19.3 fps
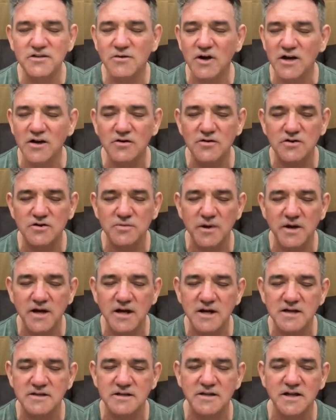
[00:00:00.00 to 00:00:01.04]
I close my
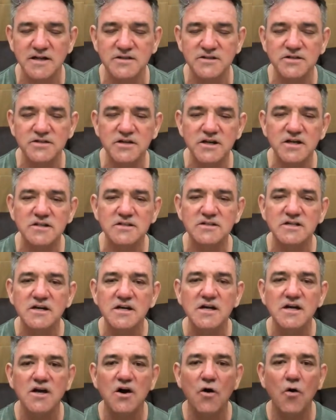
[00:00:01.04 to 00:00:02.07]
eyes and I just
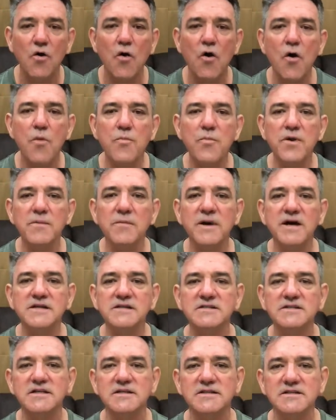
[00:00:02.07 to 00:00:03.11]
open my
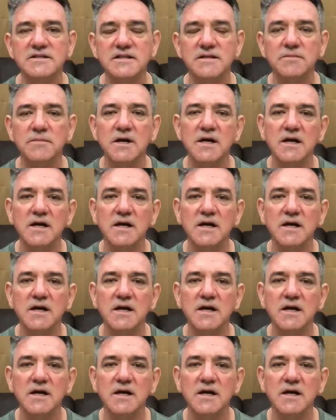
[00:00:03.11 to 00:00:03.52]
system,